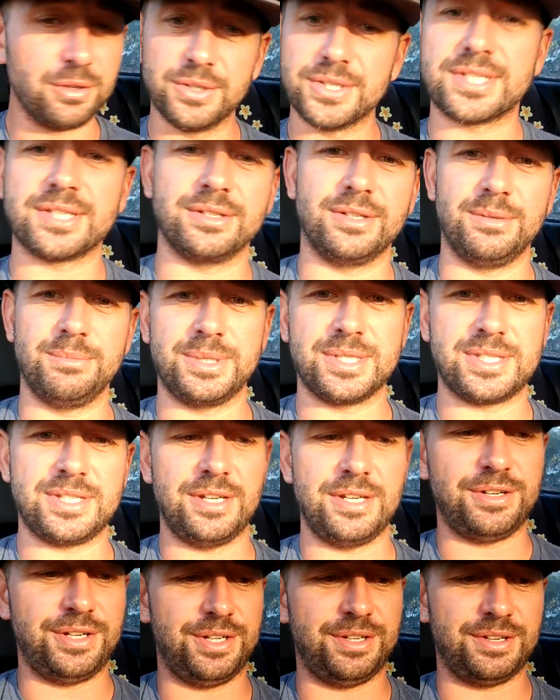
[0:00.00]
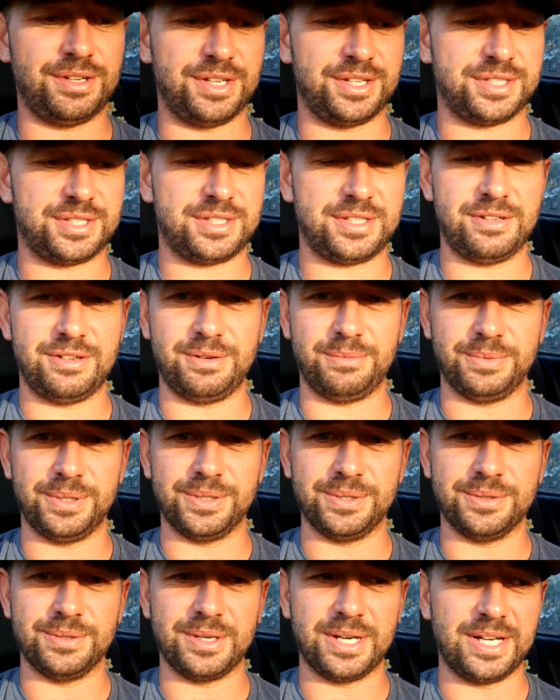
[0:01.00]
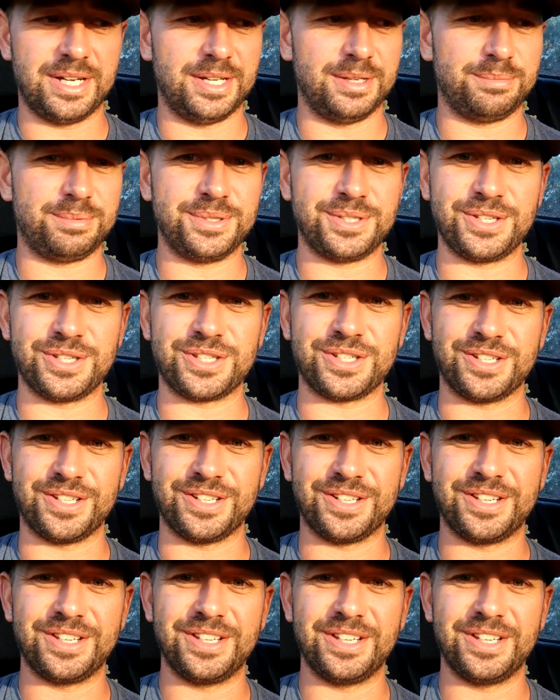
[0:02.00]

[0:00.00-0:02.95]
also on my steering wheel position